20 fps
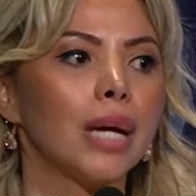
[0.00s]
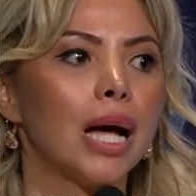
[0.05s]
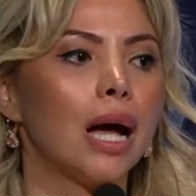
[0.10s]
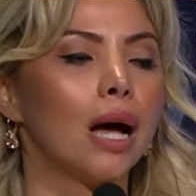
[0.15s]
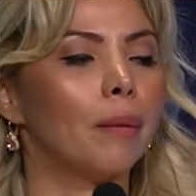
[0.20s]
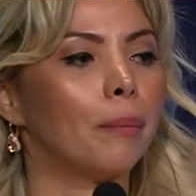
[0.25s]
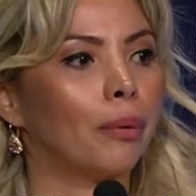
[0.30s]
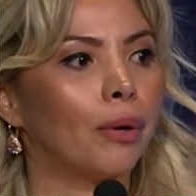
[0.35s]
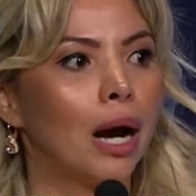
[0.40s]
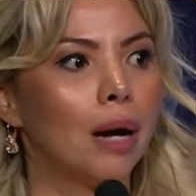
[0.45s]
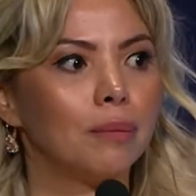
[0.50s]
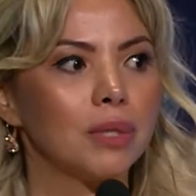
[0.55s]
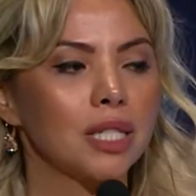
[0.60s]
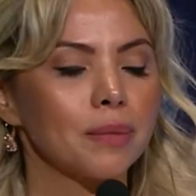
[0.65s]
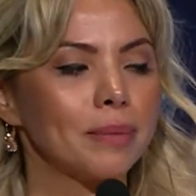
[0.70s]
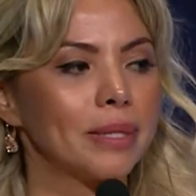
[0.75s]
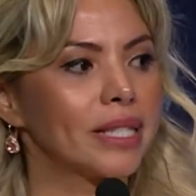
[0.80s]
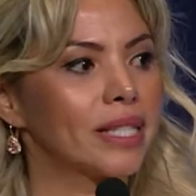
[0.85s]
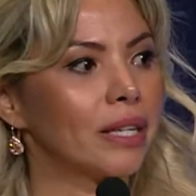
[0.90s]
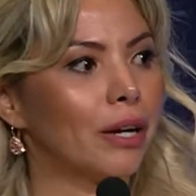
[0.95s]
I promised
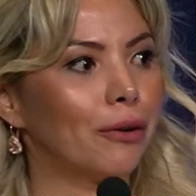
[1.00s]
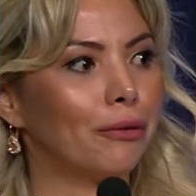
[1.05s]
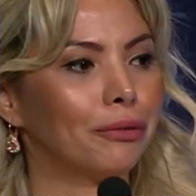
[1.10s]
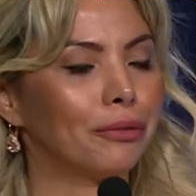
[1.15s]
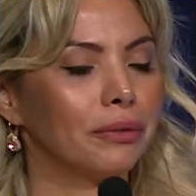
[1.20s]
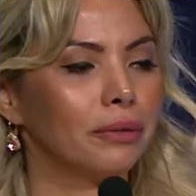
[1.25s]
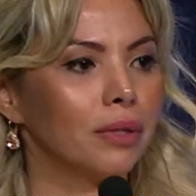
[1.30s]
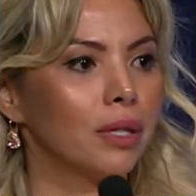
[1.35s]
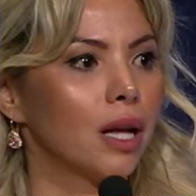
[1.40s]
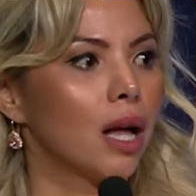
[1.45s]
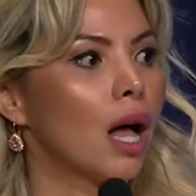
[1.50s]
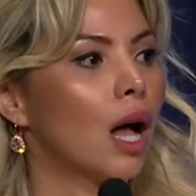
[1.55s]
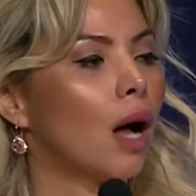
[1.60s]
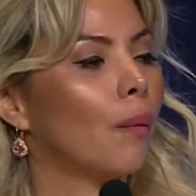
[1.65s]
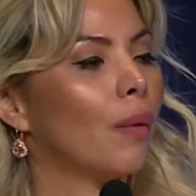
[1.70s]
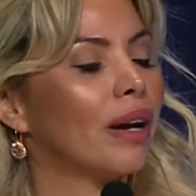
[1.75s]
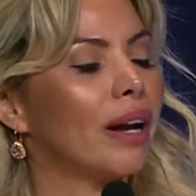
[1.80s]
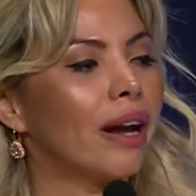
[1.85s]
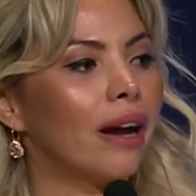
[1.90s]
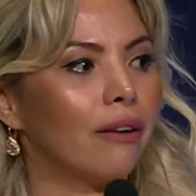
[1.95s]
myself I
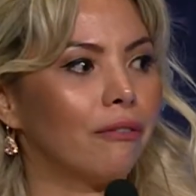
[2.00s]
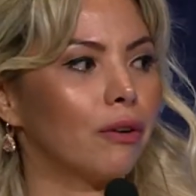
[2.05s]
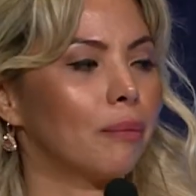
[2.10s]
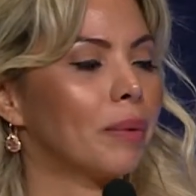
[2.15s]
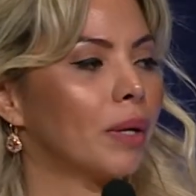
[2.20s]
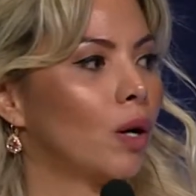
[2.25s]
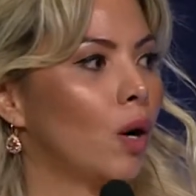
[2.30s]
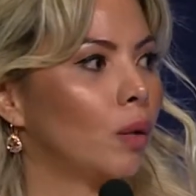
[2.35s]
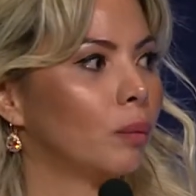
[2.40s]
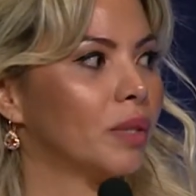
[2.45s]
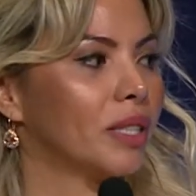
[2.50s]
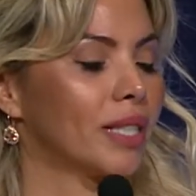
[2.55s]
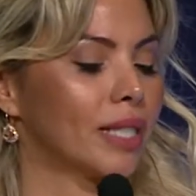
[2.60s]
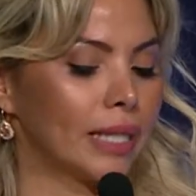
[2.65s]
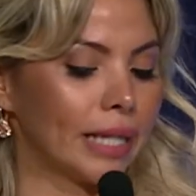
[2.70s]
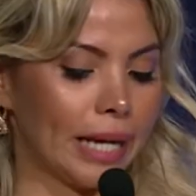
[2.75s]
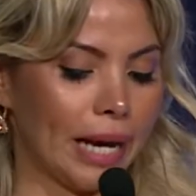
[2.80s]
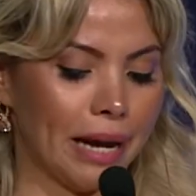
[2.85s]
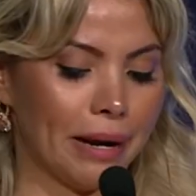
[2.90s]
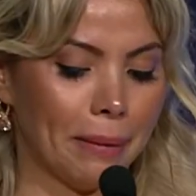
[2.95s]
would never be homeless
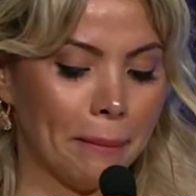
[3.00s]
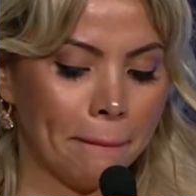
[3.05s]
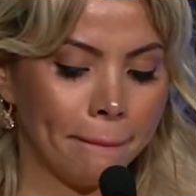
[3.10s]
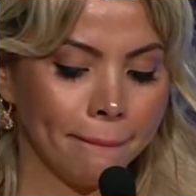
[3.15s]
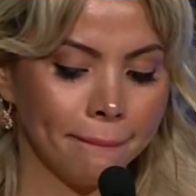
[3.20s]
again.